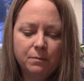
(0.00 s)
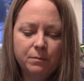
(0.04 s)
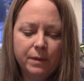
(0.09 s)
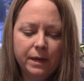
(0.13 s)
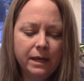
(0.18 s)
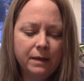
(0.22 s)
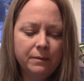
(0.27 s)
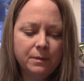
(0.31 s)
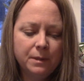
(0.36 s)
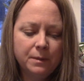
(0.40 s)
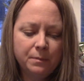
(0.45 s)

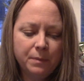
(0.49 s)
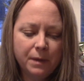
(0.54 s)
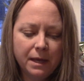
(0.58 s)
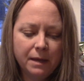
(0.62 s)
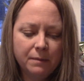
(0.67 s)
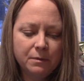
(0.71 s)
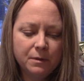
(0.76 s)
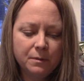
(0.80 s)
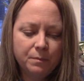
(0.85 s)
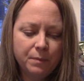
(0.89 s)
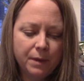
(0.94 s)
"Baby,
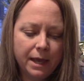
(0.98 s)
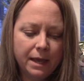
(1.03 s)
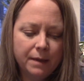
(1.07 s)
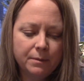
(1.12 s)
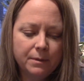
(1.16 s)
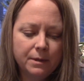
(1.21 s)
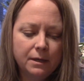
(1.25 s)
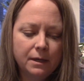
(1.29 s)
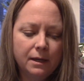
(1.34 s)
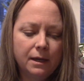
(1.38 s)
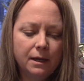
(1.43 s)
baby,
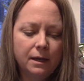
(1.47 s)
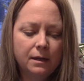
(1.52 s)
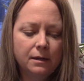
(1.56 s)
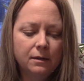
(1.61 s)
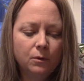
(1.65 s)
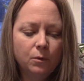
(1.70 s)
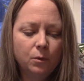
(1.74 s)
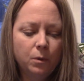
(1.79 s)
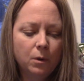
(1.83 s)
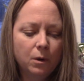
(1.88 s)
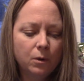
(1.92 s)
baby," and,
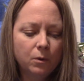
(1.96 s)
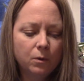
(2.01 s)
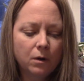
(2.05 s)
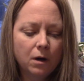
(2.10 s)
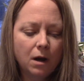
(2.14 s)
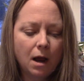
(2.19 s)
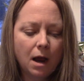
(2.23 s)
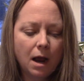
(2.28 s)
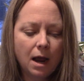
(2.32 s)
quote,